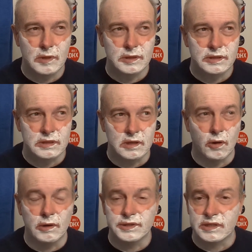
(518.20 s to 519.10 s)
let's see.
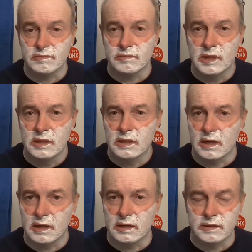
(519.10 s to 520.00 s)
Oh, and
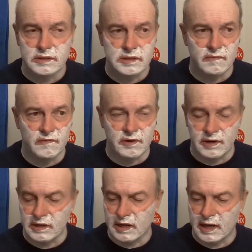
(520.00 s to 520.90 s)
some
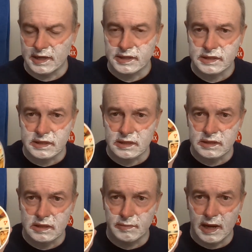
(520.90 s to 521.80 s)
very nice
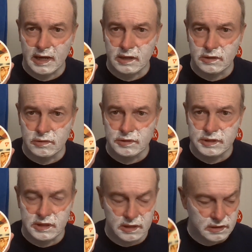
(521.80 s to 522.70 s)
tobacco
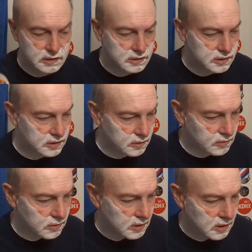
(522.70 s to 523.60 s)
scent.
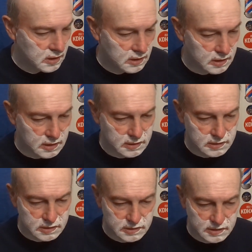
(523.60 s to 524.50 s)
So
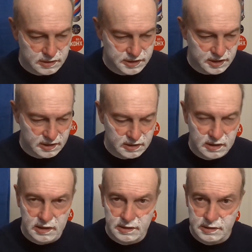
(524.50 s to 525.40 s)
it said
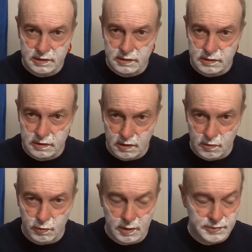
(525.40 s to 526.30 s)
on
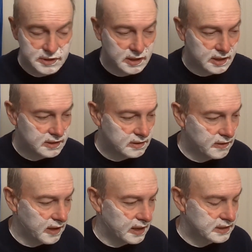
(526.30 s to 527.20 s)
their
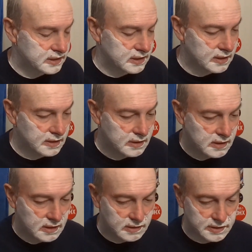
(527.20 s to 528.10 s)
website that
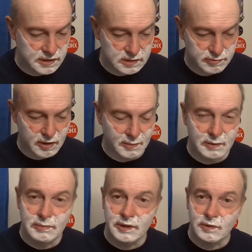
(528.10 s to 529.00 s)
this is
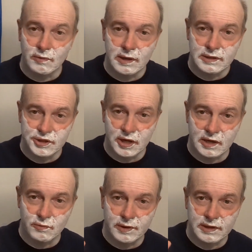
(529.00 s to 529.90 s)
probably what
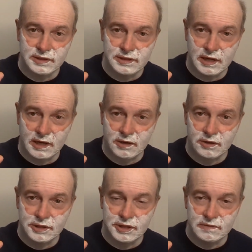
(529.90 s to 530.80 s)
John Wayne's
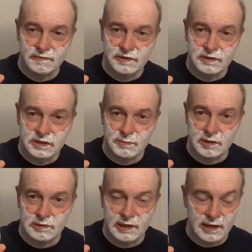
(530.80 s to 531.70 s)
neckerchief
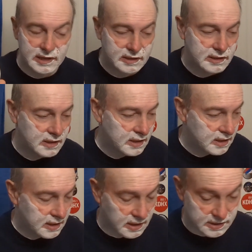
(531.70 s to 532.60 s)
smelled like,
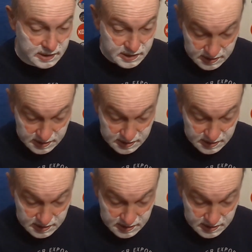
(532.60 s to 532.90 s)
and he